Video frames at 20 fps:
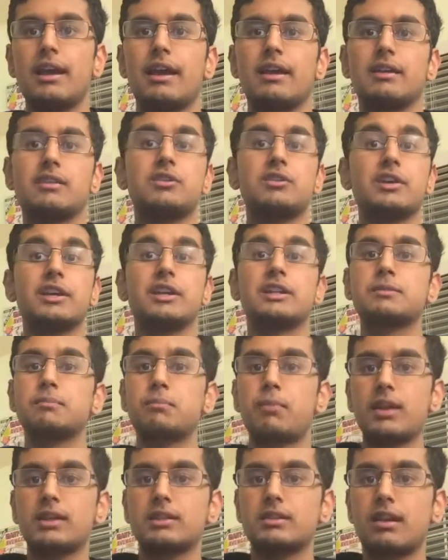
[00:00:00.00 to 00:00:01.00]
and to
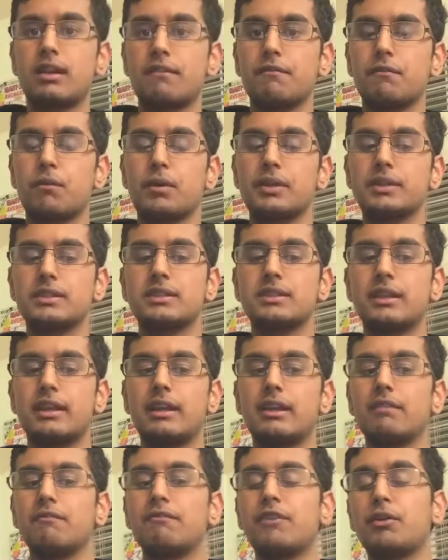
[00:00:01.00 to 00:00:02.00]
express that voice
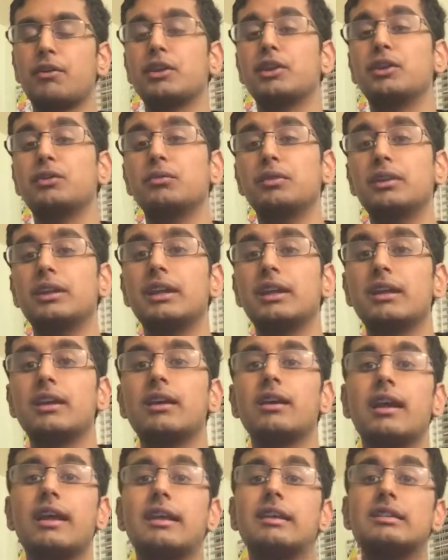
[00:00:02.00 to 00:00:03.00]
in a very unique
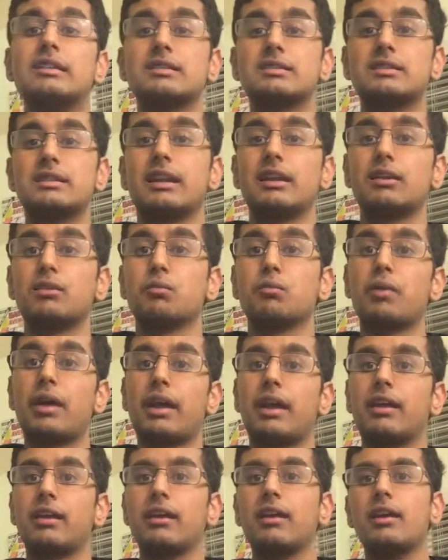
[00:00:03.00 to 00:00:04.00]
and distinct
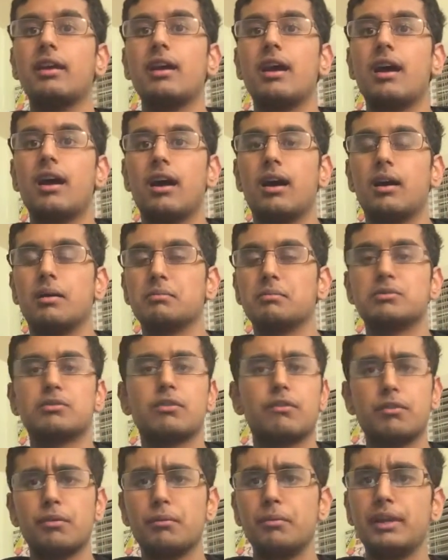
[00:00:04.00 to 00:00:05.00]
way.
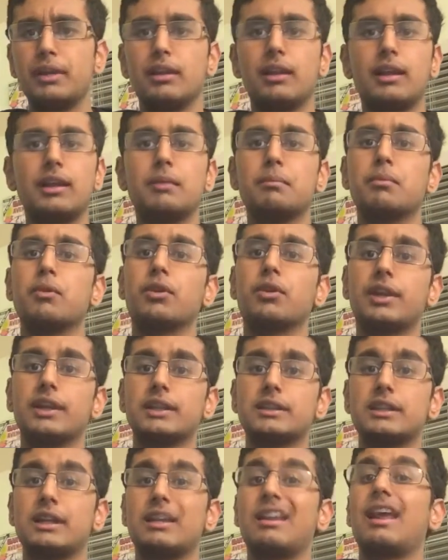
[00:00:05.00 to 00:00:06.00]
So for me, Lady Bird
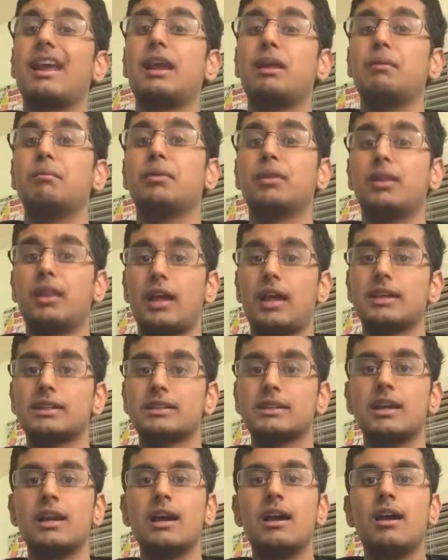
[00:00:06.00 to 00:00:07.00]
gets an A+.
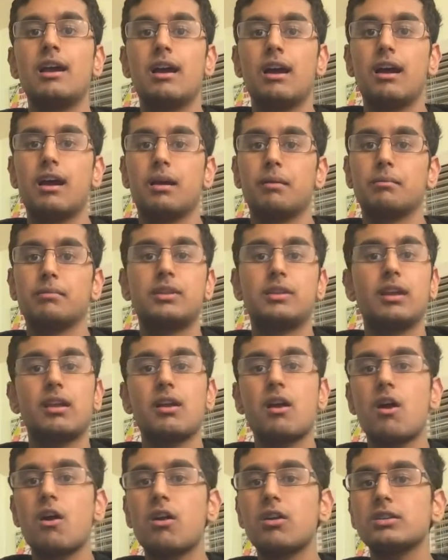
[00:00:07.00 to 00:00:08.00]

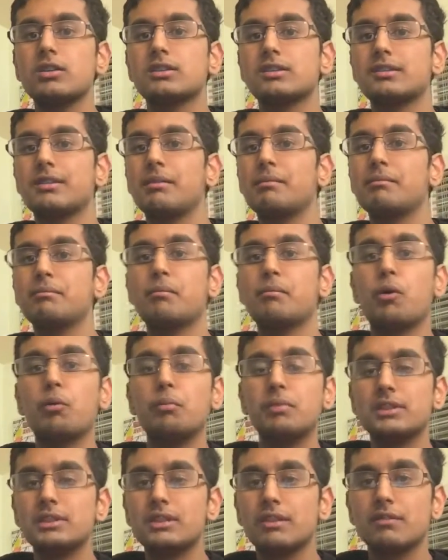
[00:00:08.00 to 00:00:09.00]
There are some
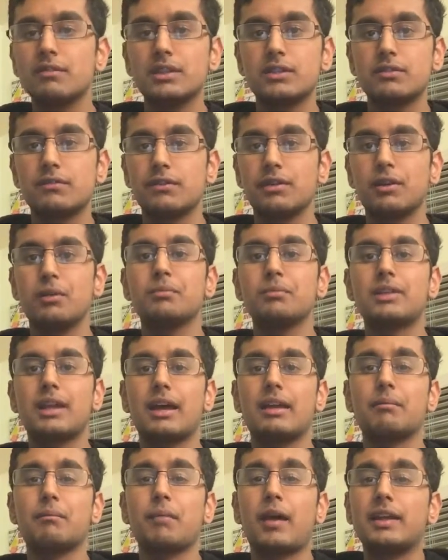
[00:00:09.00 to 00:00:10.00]
moments of this film
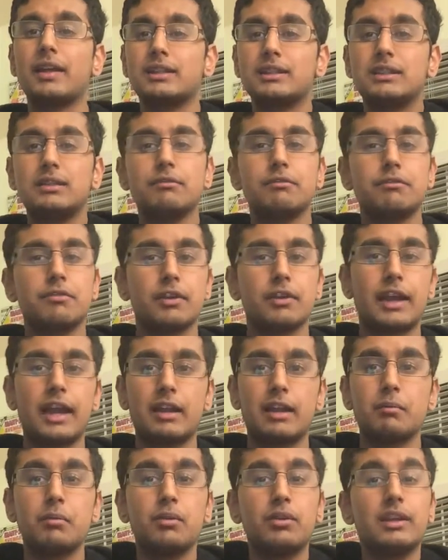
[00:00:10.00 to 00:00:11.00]
that might seem
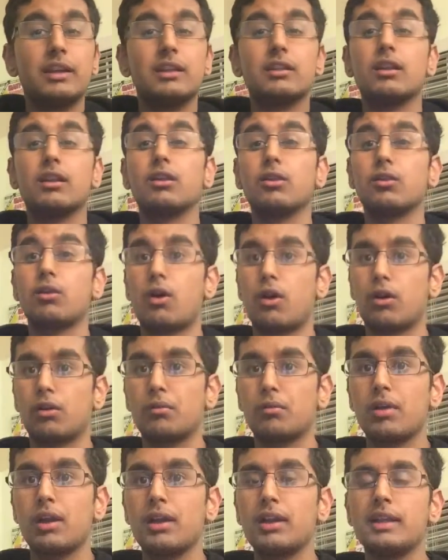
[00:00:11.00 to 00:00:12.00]
forgettable in the long
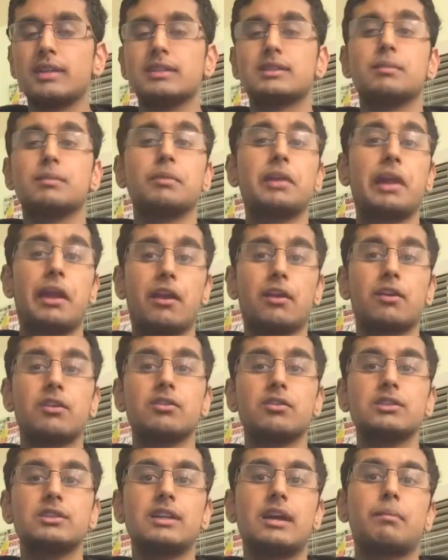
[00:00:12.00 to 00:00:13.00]
run, and some
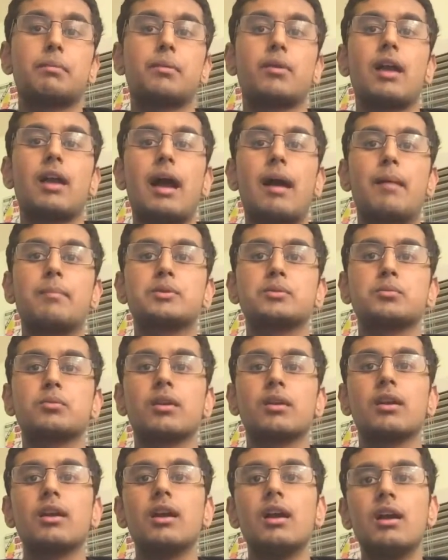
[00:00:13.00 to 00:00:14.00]
characters that perhaps
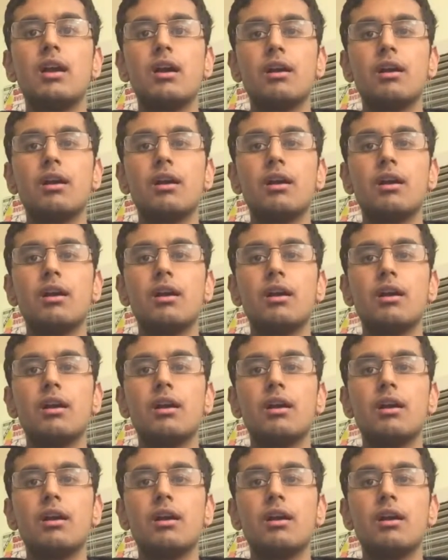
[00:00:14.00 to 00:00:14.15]
were